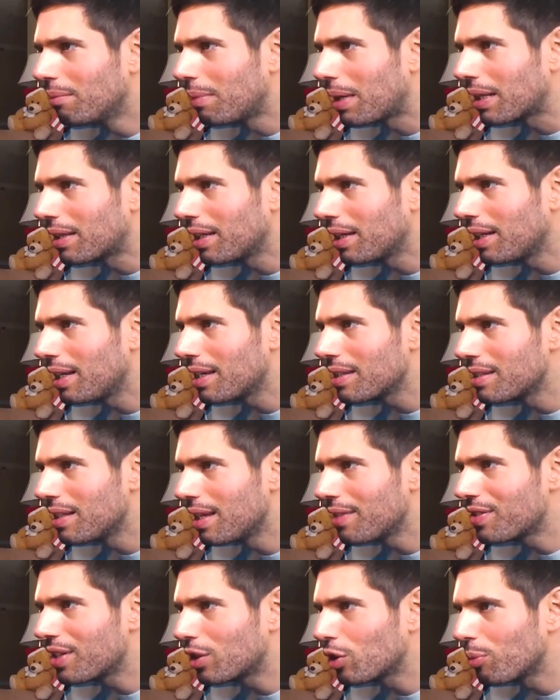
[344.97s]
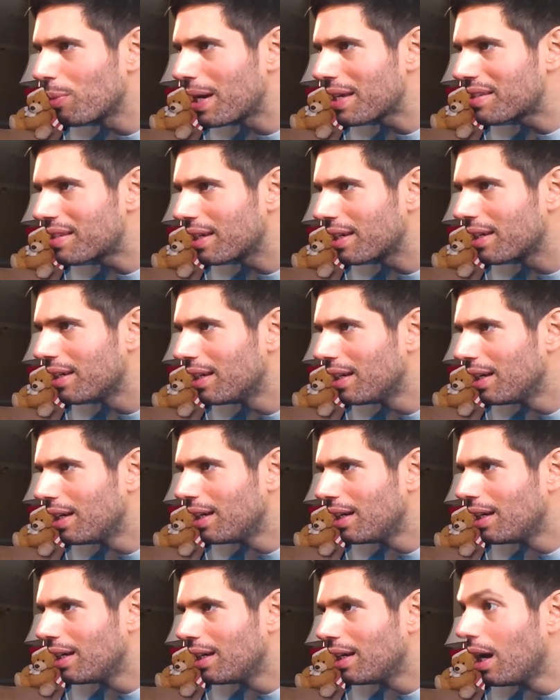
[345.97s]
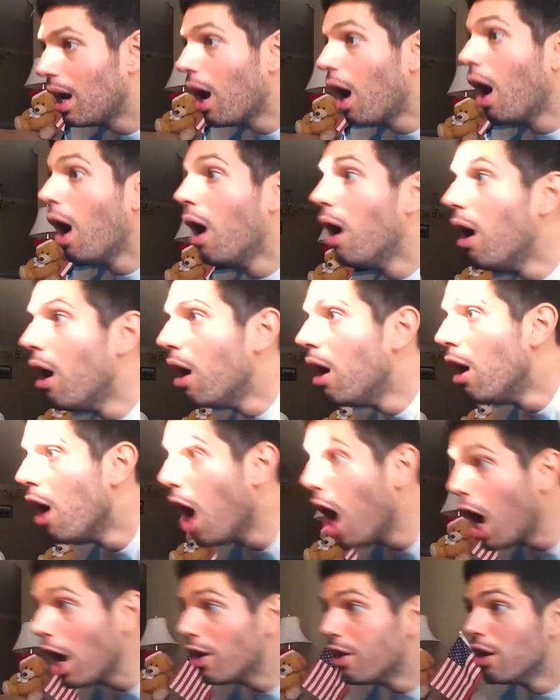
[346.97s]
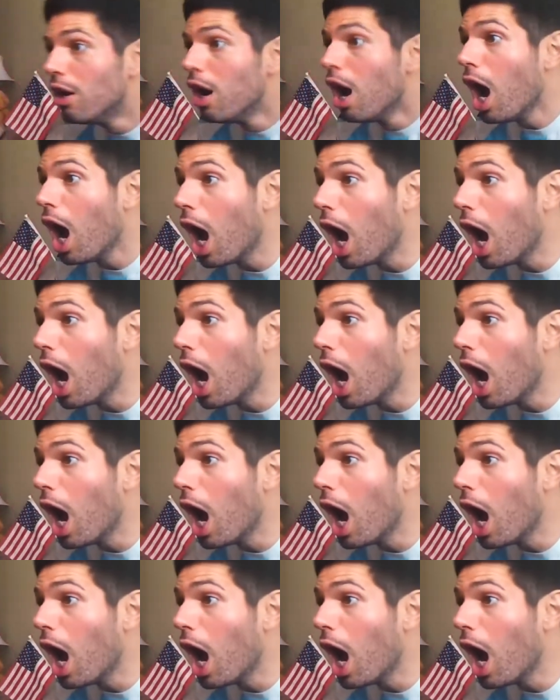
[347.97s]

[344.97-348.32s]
Martinez leaves it to Messi in.